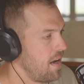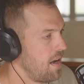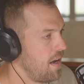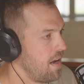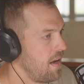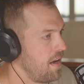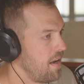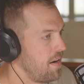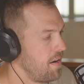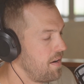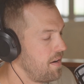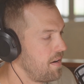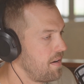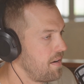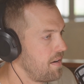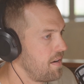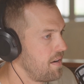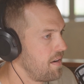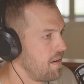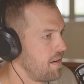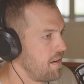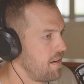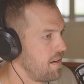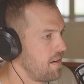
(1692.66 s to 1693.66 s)
And
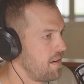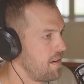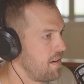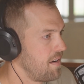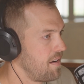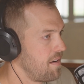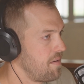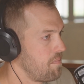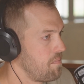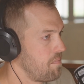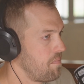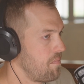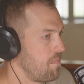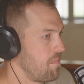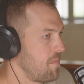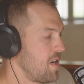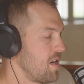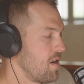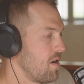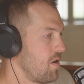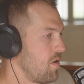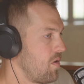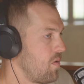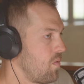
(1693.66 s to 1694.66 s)

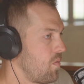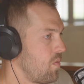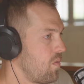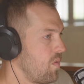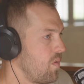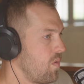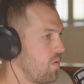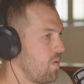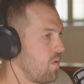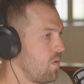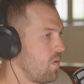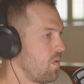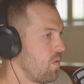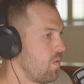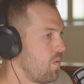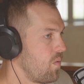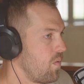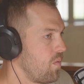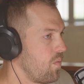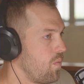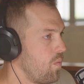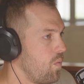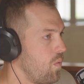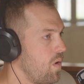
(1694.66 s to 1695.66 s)
you know,
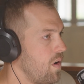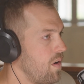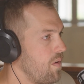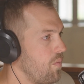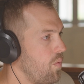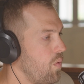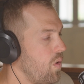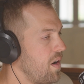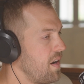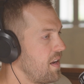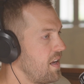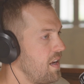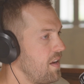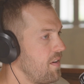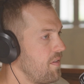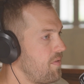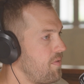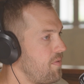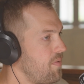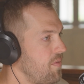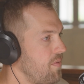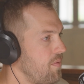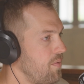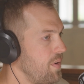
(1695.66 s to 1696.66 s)
what
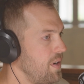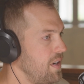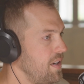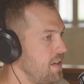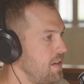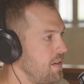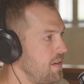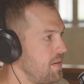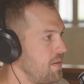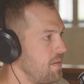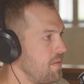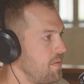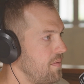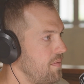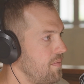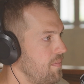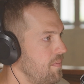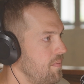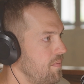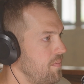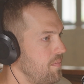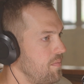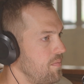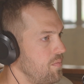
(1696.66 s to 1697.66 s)
if we
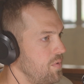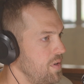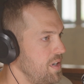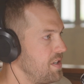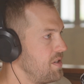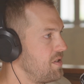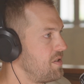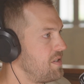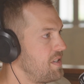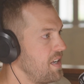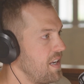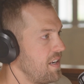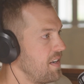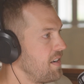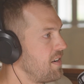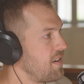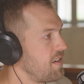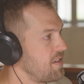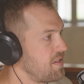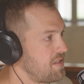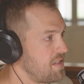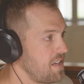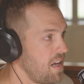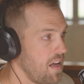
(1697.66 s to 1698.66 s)
just did it
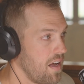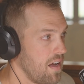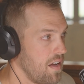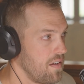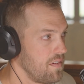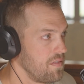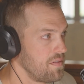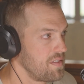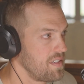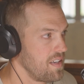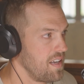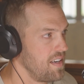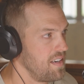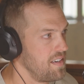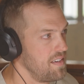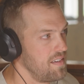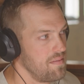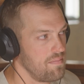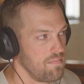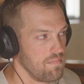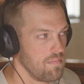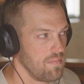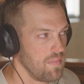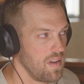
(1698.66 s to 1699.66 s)
ourselves and
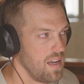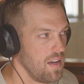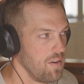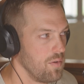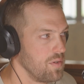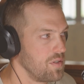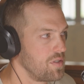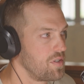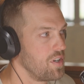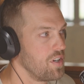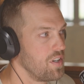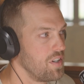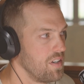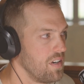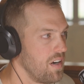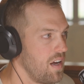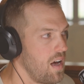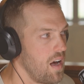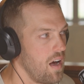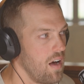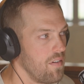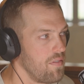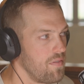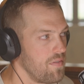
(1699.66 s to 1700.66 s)
it was good
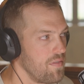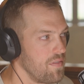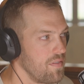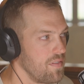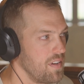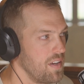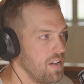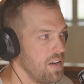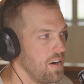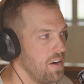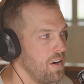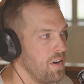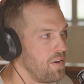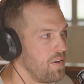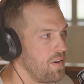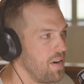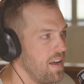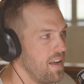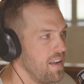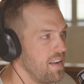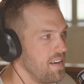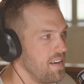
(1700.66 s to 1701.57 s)
enough, you know? And